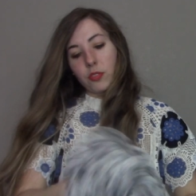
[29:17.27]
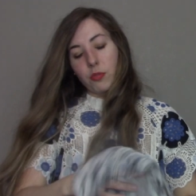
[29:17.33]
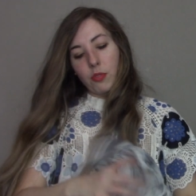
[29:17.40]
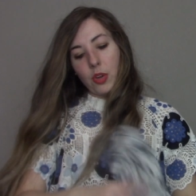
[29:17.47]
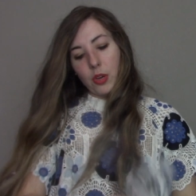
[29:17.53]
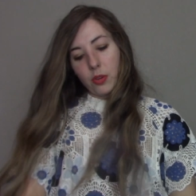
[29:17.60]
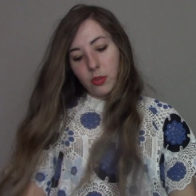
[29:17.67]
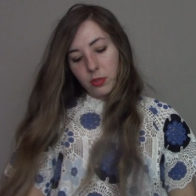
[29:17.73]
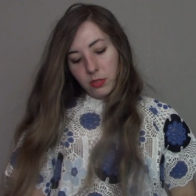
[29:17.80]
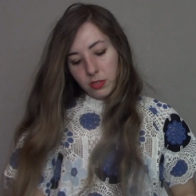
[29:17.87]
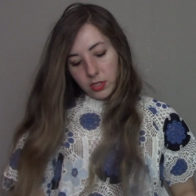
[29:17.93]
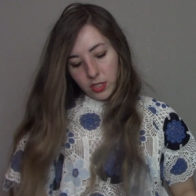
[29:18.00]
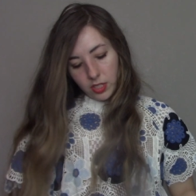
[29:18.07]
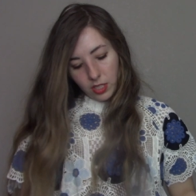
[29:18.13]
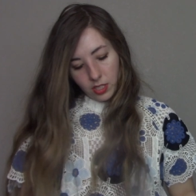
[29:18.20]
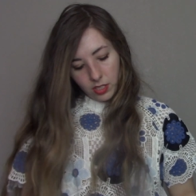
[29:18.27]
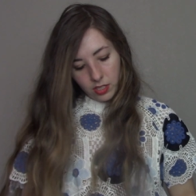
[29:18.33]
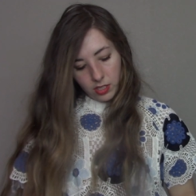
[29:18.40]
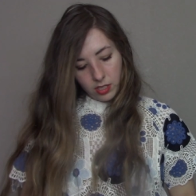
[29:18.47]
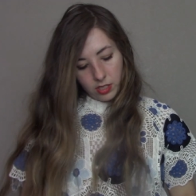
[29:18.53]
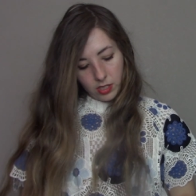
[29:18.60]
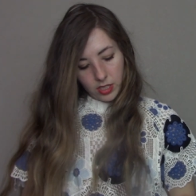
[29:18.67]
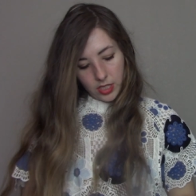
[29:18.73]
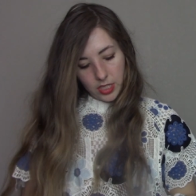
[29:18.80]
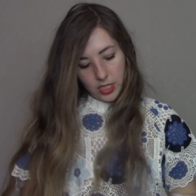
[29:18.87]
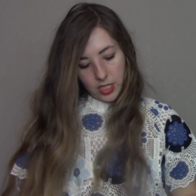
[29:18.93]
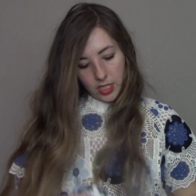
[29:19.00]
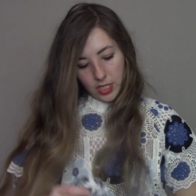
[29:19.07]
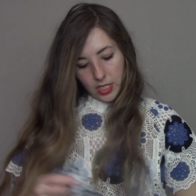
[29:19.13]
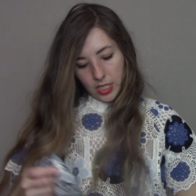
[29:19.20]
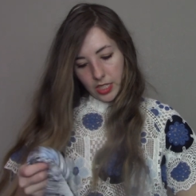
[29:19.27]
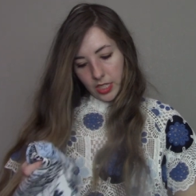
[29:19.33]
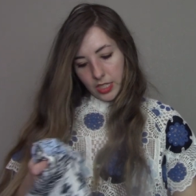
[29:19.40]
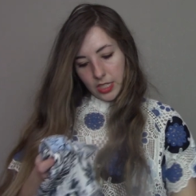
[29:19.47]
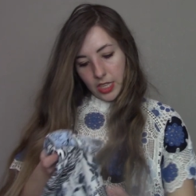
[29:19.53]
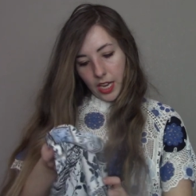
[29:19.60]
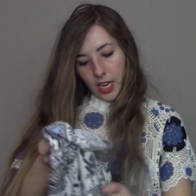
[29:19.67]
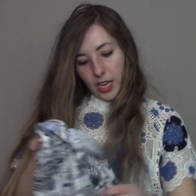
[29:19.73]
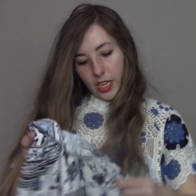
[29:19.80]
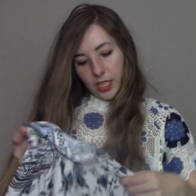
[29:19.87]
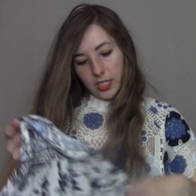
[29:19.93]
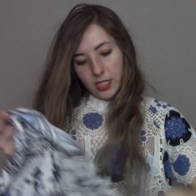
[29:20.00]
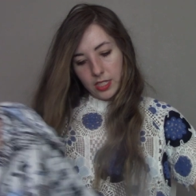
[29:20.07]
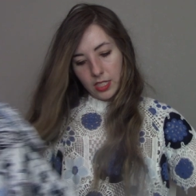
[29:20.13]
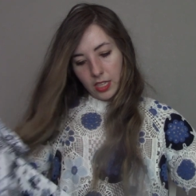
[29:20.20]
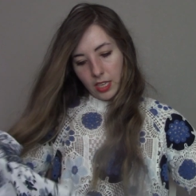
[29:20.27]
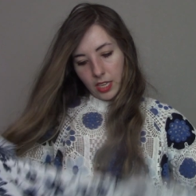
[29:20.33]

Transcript: Rose. This is in a size